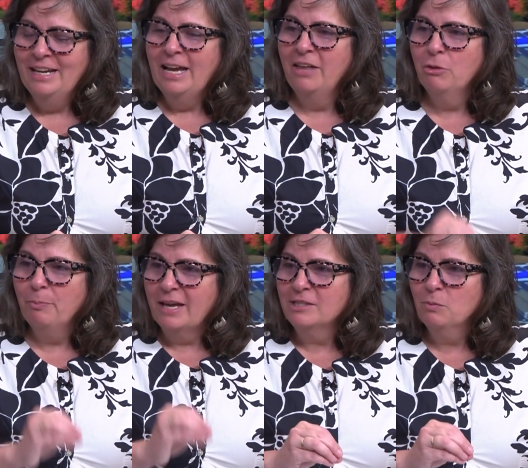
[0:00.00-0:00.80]
And the
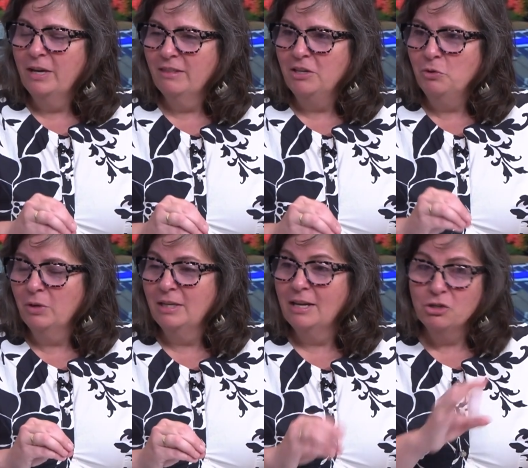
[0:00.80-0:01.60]
best way that you
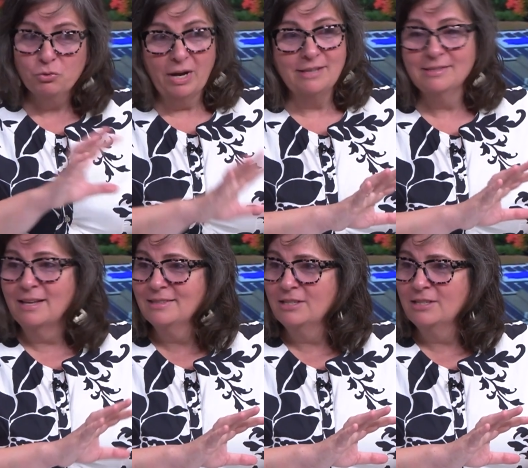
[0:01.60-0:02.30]
can address that